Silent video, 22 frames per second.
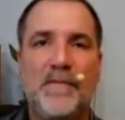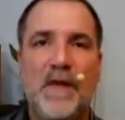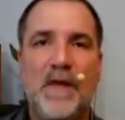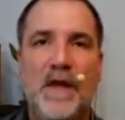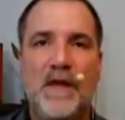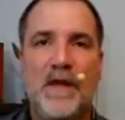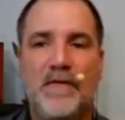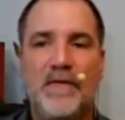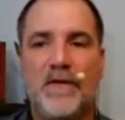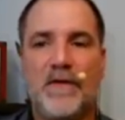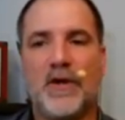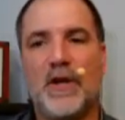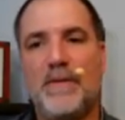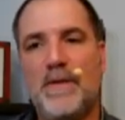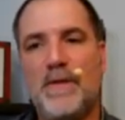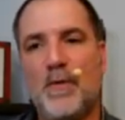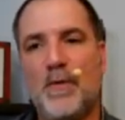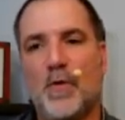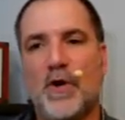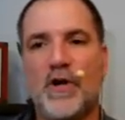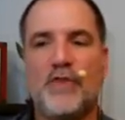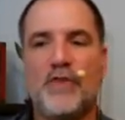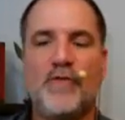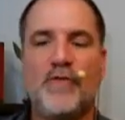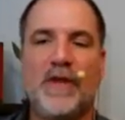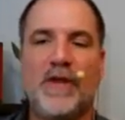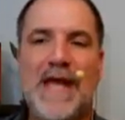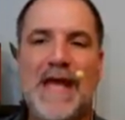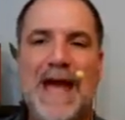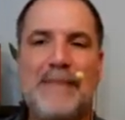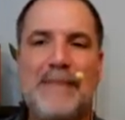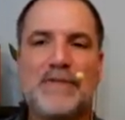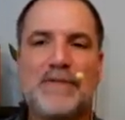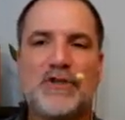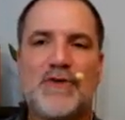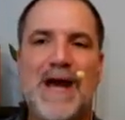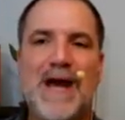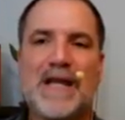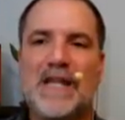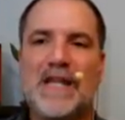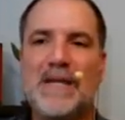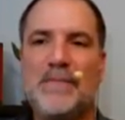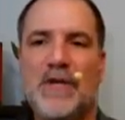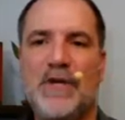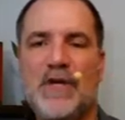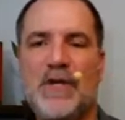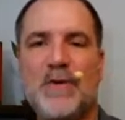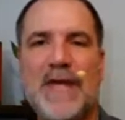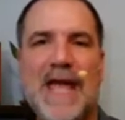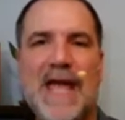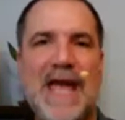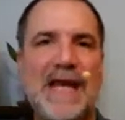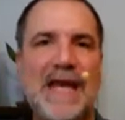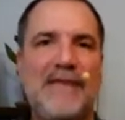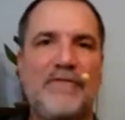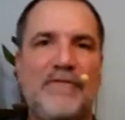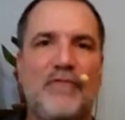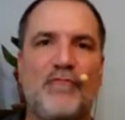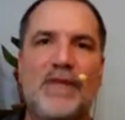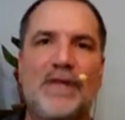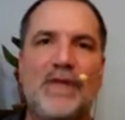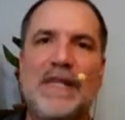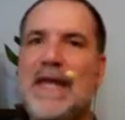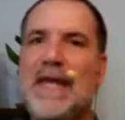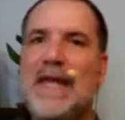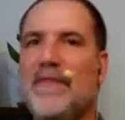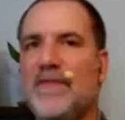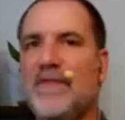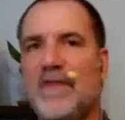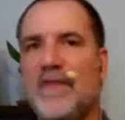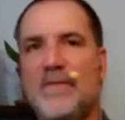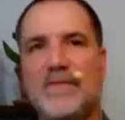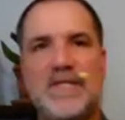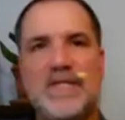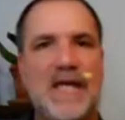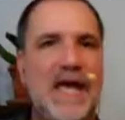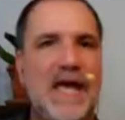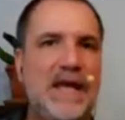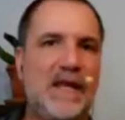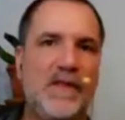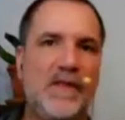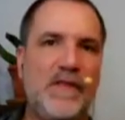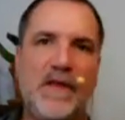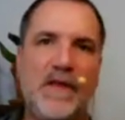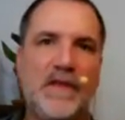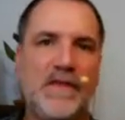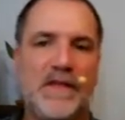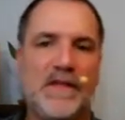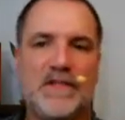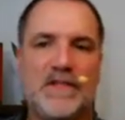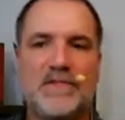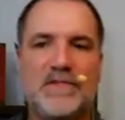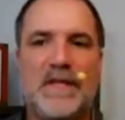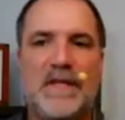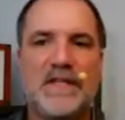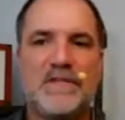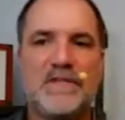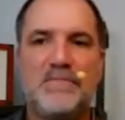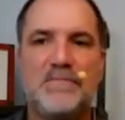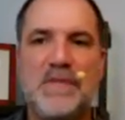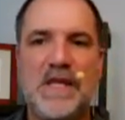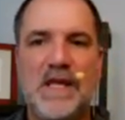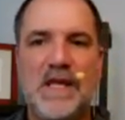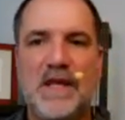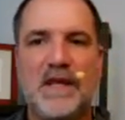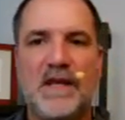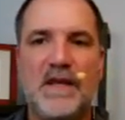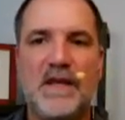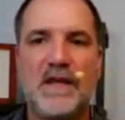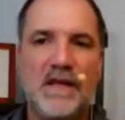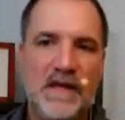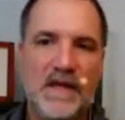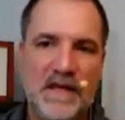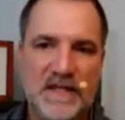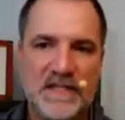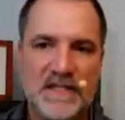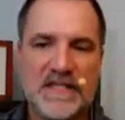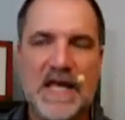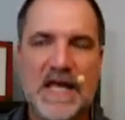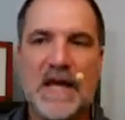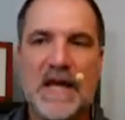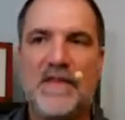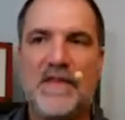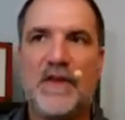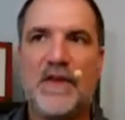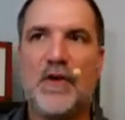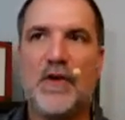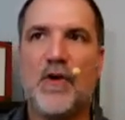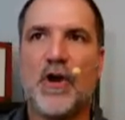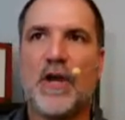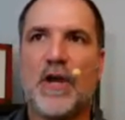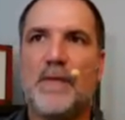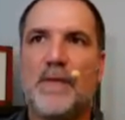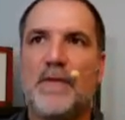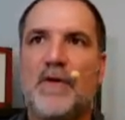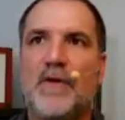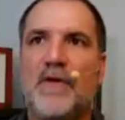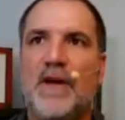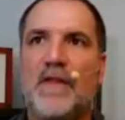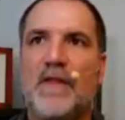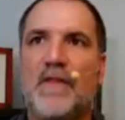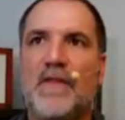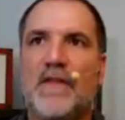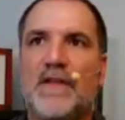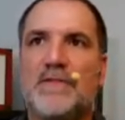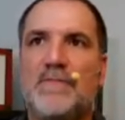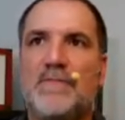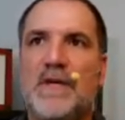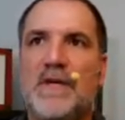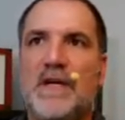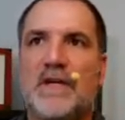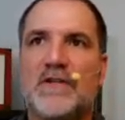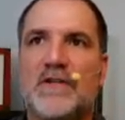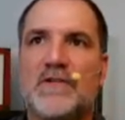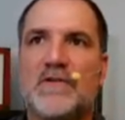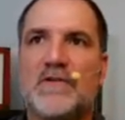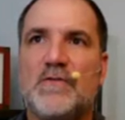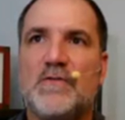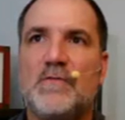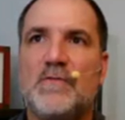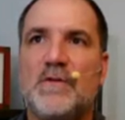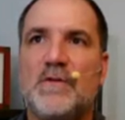They're going to be worded really abstractly, but you can't even relate them to anything that's being said in the argument or anything that's being assumed.